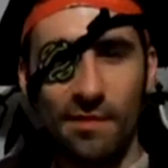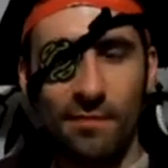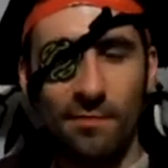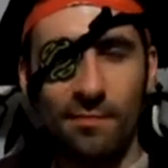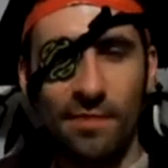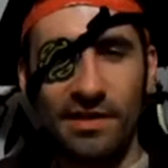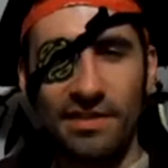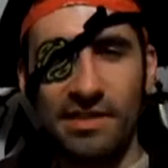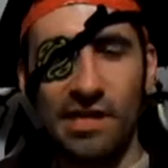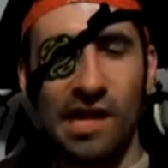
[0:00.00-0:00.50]

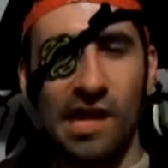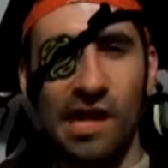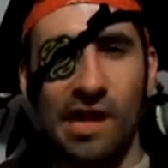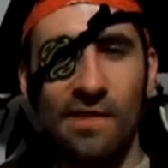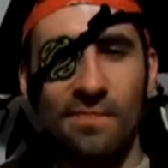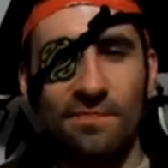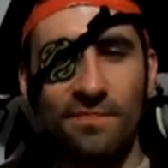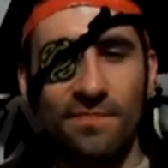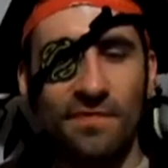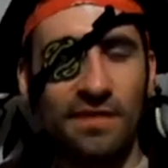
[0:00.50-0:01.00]
But
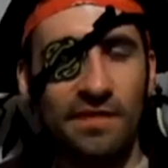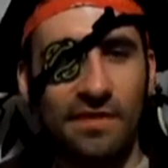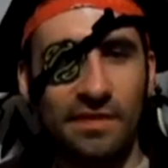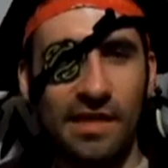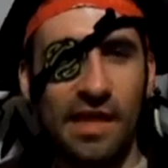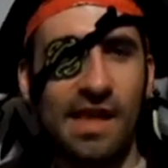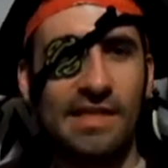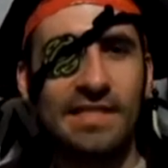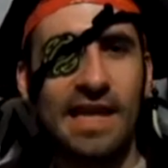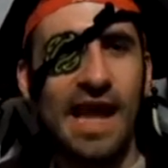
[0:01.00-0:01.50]

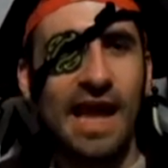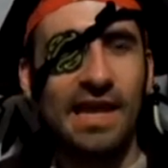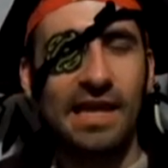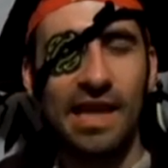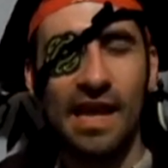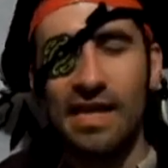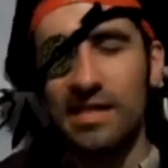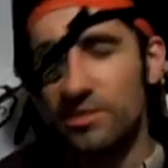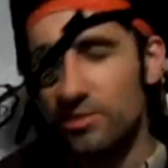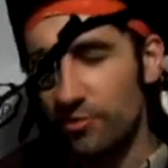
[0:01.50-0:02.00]
they
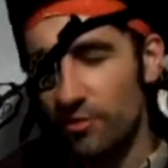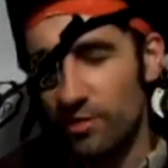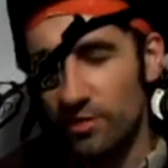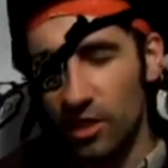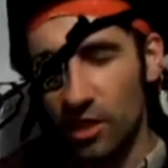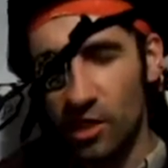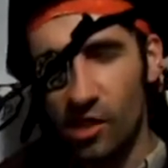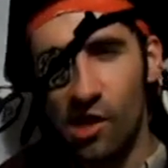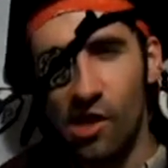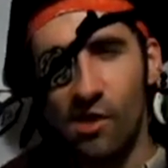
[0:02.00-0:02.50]
attack, and so he's
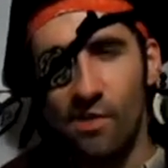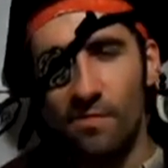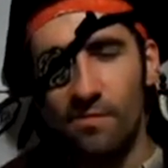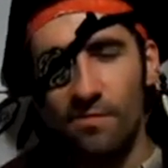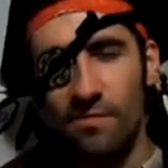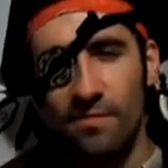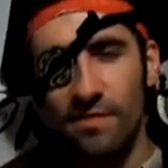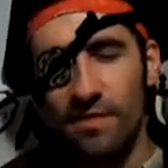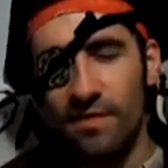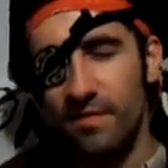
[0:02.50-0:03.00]
like,
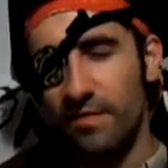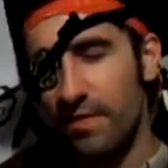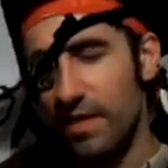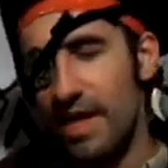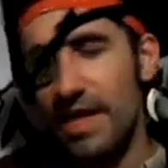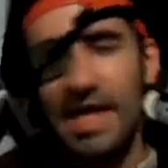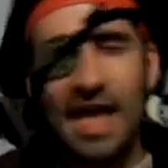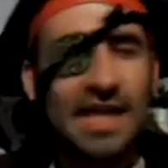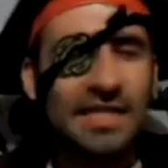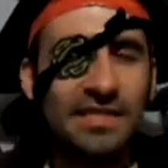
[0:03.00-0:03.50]

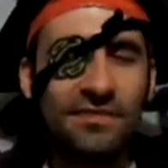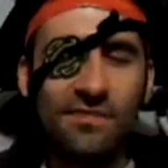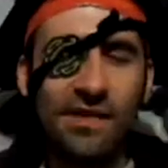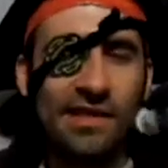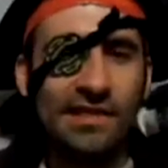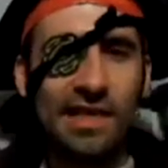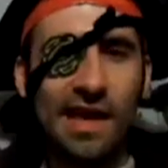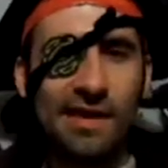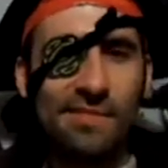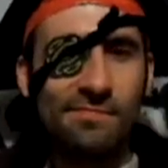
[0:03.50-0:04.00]
he can't
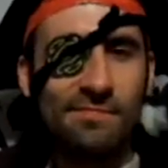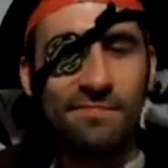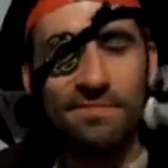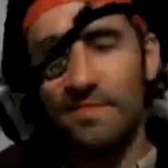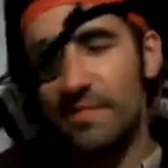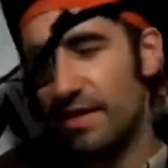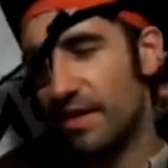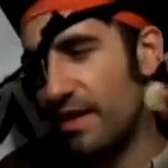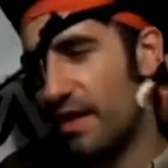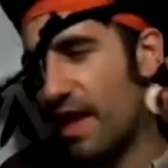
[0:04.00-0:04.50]
defeat
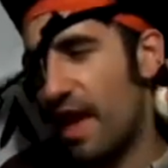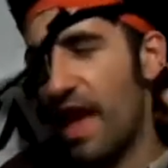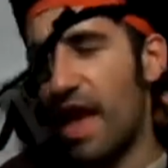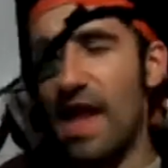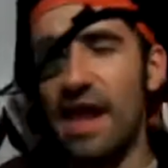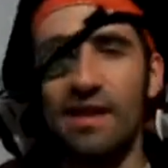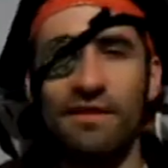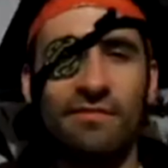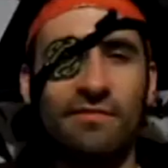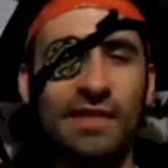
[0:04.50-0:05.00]
them,
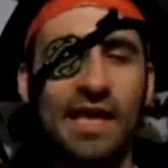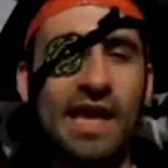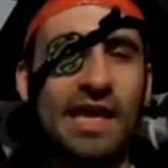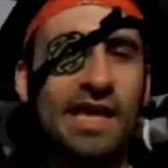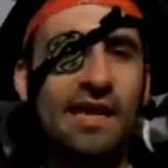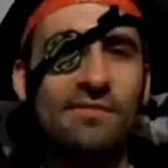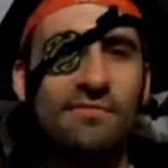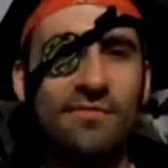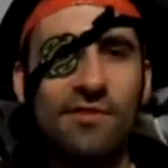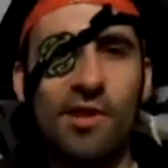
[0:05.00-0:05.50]
and
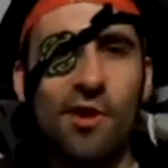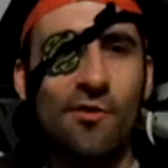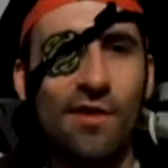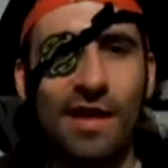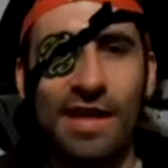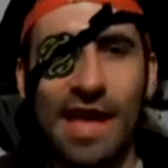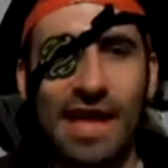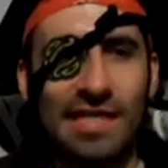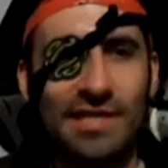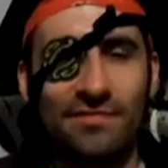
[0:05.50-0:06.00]
Cake and
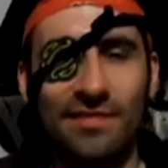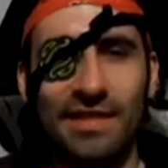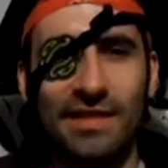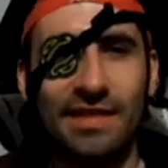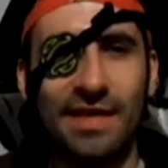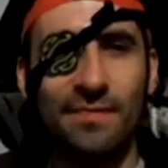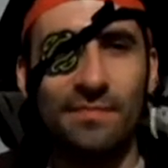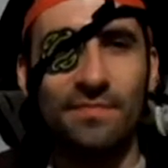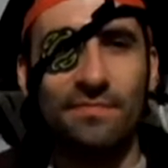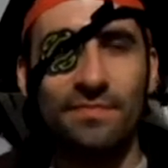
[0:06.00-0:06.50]
Fiona can't defeat
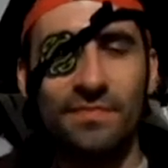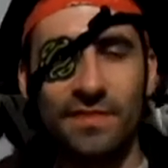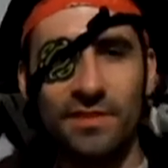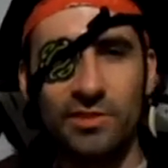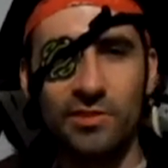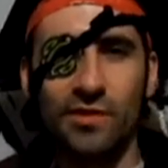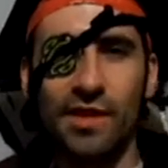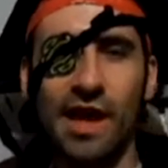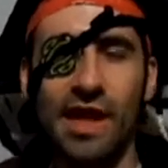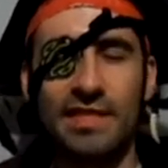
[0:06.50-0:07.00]
them.
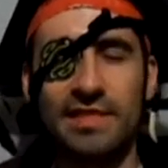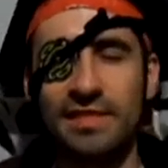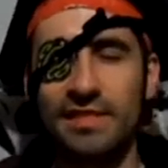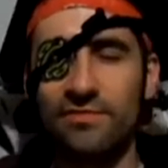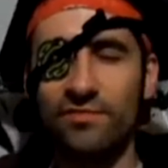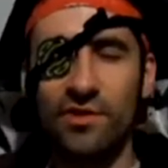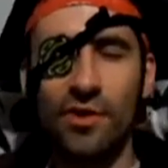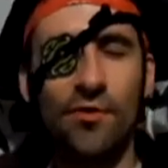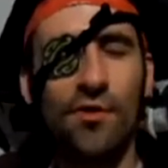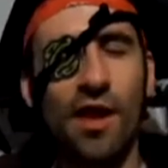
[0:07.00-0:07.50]
So he
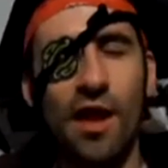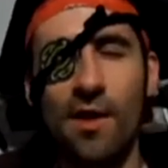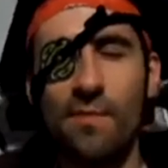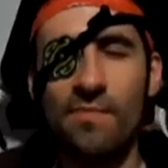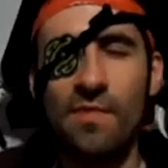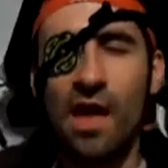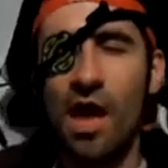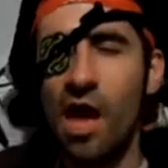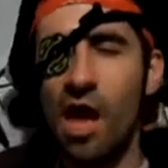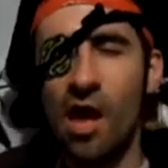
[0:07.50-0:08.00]
asks Fiona
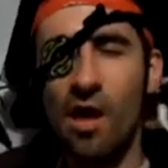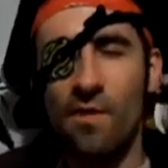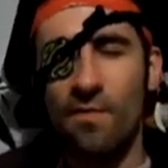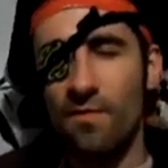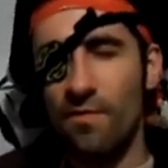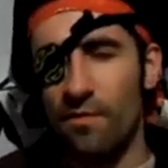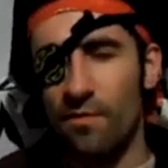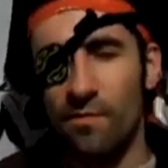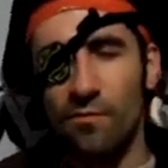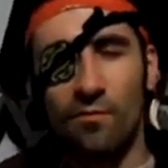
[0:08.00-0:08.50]

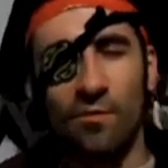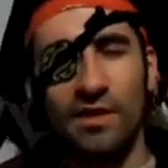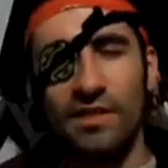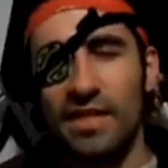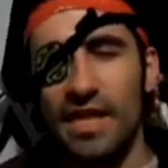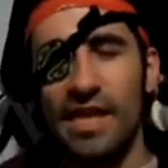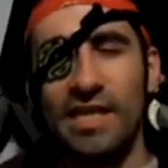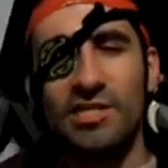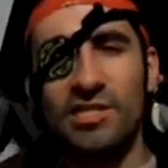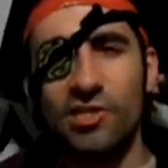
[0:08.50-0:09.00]

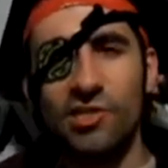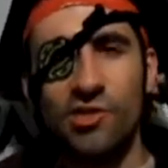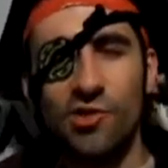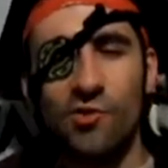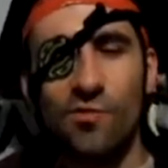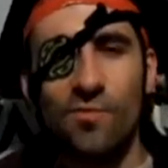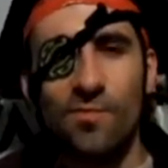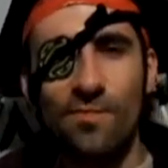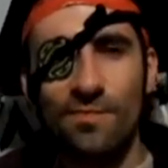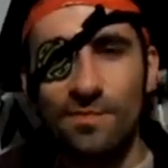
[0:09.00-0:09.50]
what he should
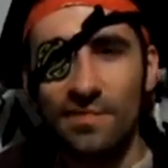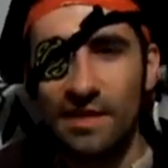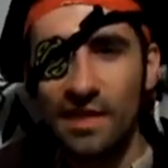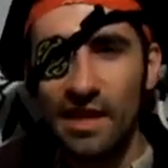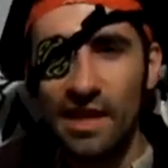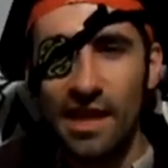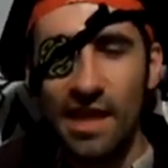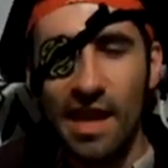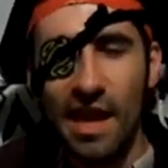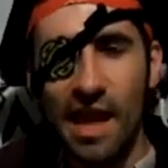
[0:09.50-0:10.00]
do.
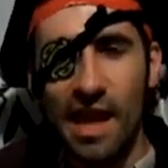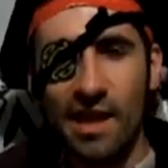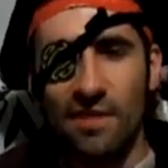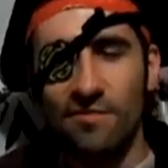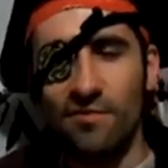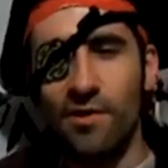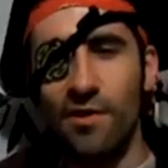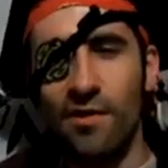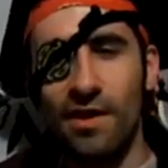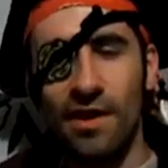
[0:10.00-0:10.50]

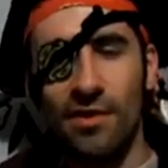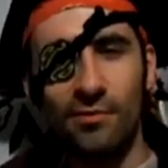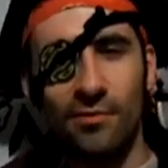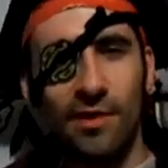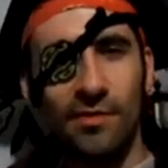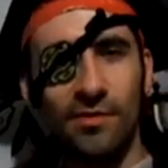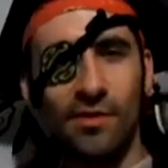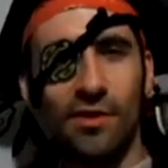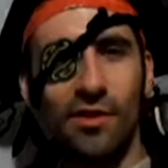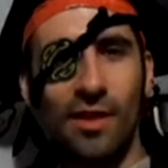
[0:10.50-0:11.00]
And Fiona,
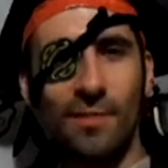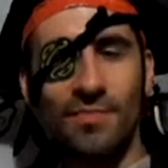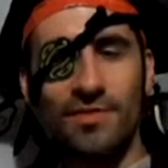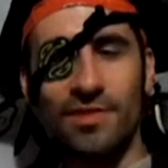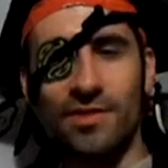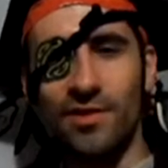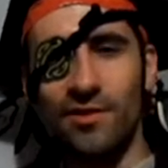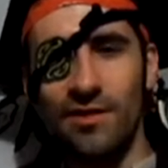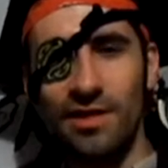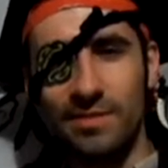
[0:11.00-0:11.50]
throughout the whole
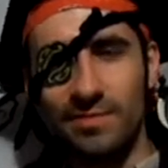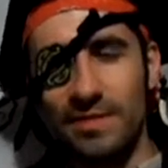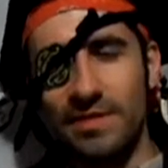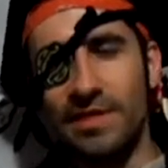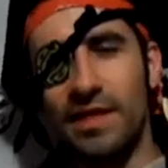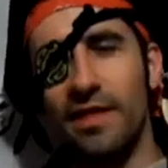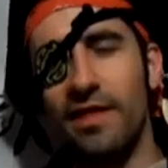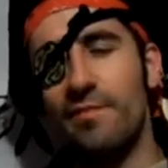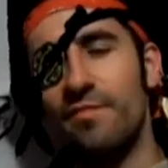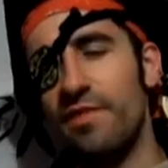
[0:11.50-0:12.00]
episode, has been
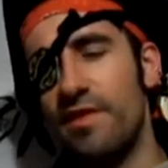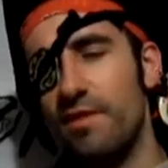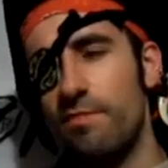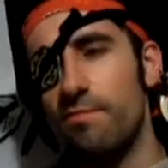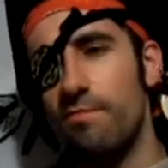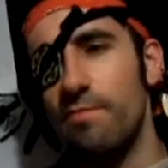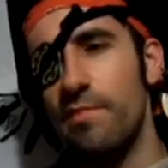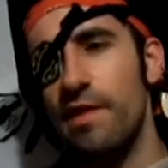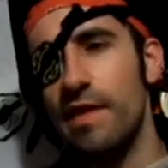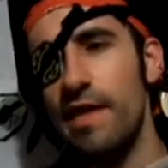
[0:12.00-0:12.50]
telling
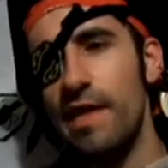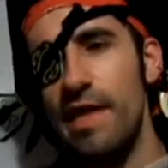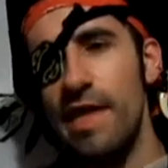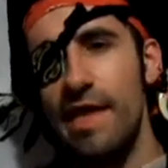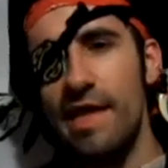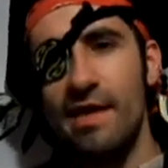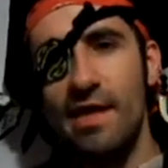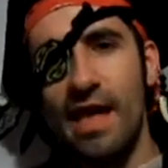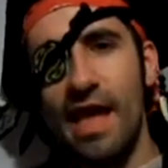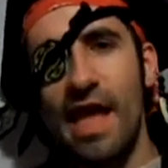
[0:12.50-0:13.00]

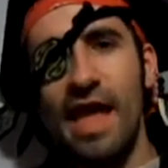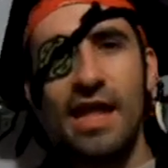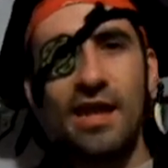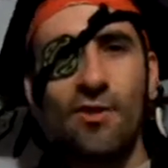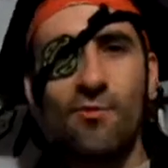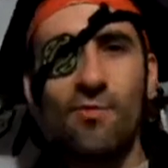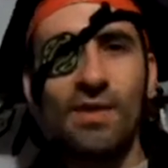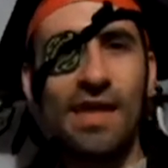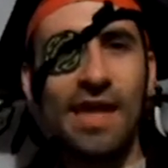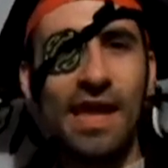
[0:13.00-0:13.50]
him, I
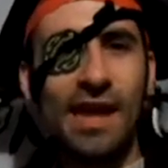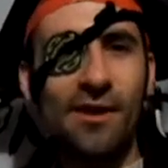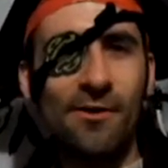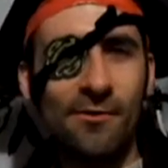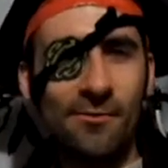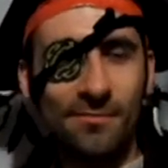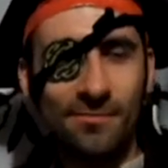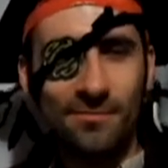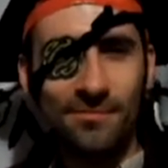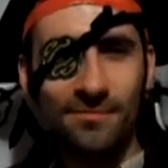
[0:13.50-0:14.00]
don't care.